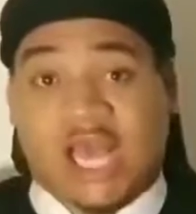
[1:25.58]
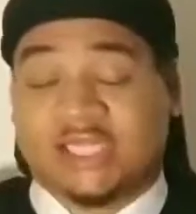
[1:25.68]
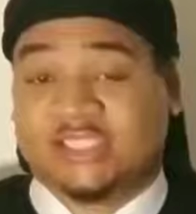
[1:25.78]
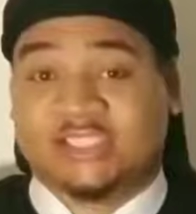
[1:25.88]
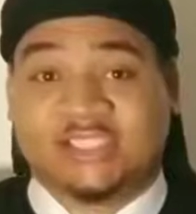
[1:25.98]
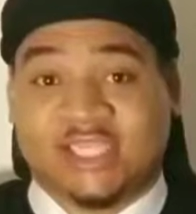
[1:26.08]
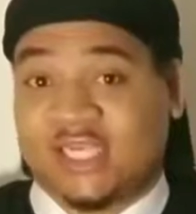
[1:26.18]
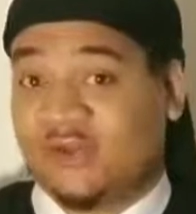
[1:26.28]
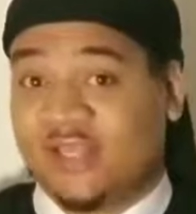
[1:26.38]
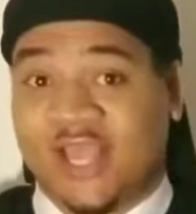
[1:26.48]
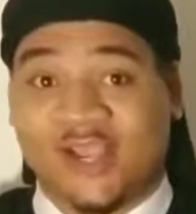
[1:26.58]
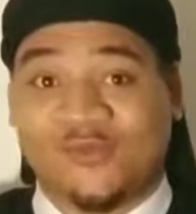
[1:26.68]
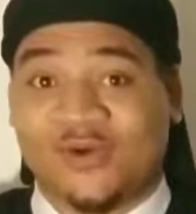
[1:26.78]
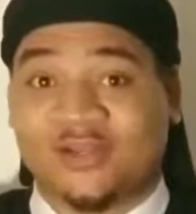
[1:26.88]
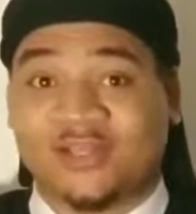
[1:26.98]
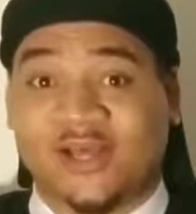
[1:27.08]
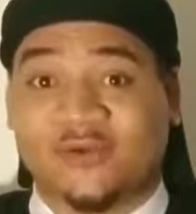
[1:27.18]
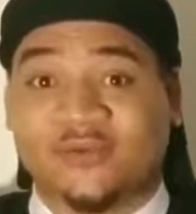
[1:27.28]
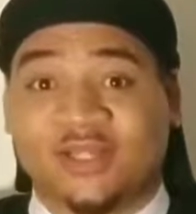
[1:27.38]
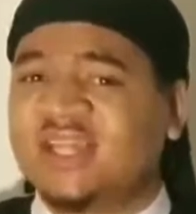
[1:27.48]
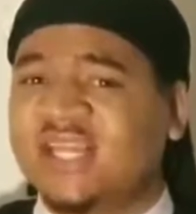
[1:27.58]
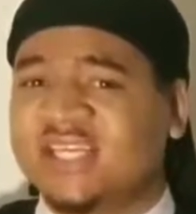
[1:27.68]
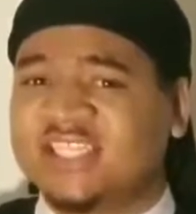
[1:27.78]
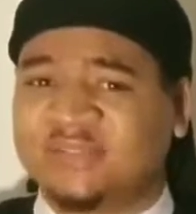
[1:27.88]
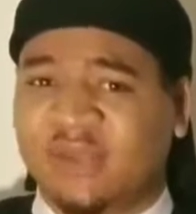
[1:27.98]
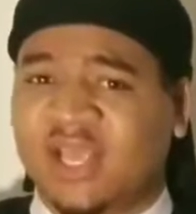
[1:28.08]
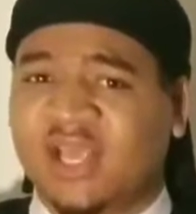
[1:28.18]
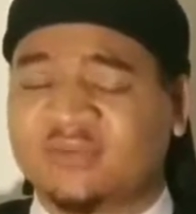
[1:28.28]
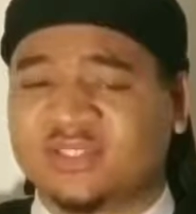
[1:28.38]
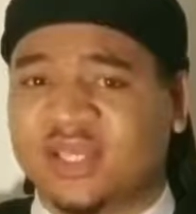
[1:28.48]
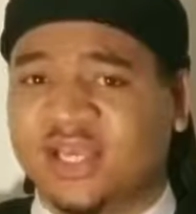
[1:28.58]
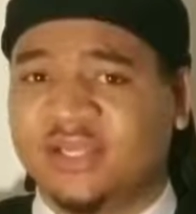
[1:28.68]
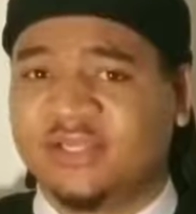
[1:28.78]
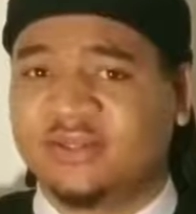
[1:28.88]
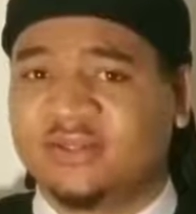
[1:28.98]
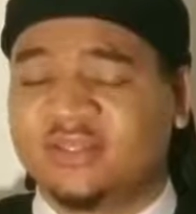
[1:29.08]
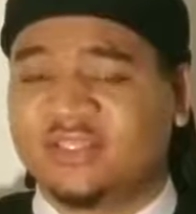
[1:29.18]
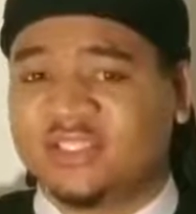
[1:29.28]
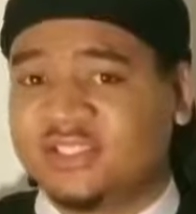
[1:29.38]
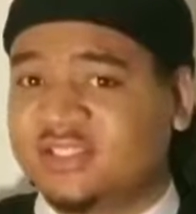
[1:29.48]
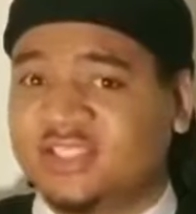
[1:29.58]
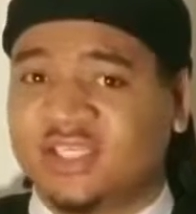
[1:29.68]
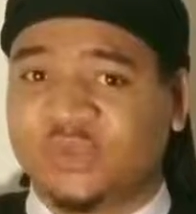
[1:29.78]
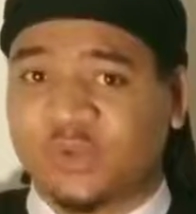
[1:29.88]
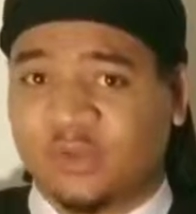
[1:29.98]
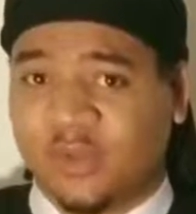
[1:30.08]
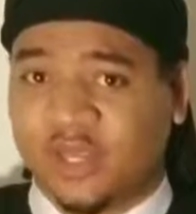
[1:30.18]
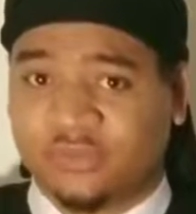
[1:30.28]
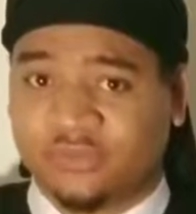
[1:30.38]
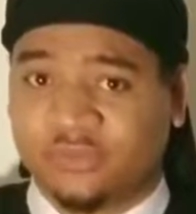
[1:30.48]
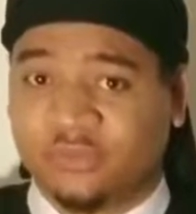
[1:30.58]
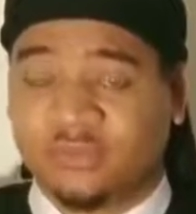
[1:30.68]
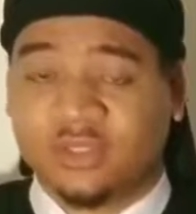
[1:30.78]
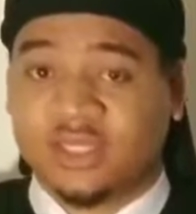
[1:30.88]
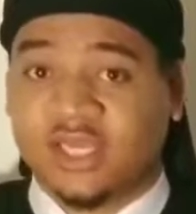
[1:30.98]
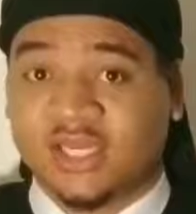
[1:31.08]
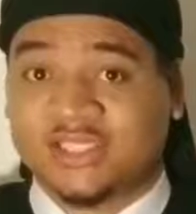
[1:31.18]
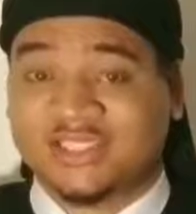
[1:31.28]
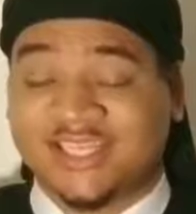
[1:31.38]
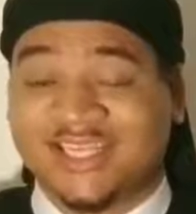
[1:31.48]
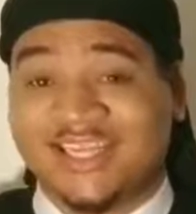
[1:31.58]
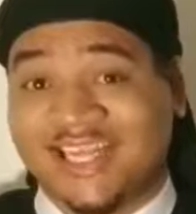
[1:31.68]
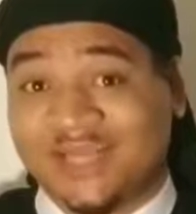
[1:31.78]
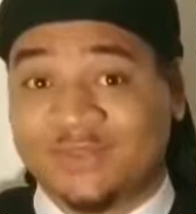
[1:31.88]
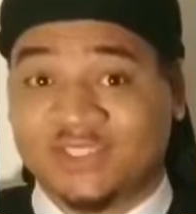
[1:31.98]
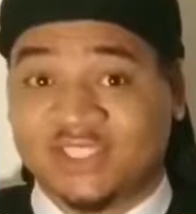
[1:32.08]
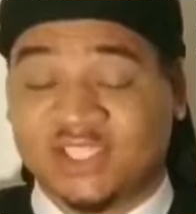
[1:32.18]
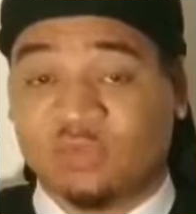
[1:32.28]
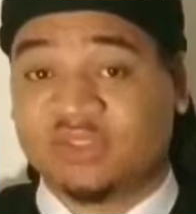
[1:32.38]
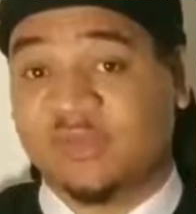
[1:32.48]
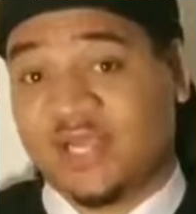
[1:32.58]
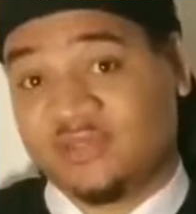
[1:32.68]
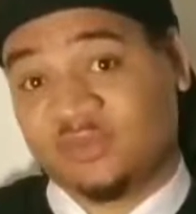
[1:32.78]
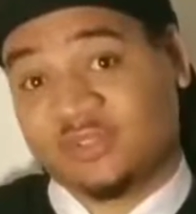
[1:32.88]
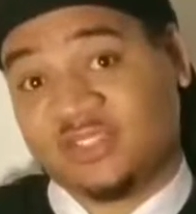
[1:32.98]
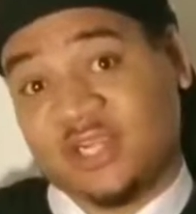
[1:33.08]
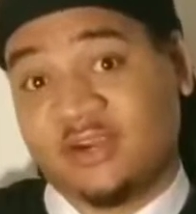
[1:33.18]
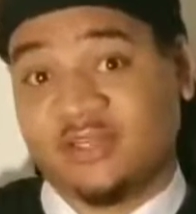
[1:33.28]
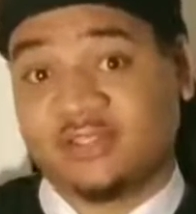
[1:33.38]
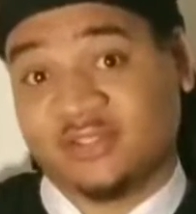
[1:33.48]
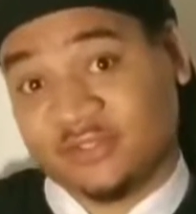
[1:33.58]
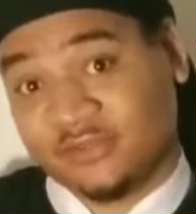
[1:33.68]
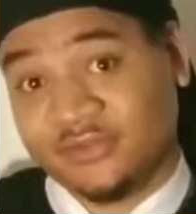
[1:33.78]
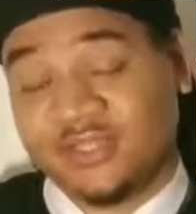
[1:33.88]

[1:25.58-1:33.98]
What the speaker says: I just said okay and walked out. Then this man was like, isn't she in the wrong bathroom? And I said, yeah, but she said the woman's bathroom was dirty, so.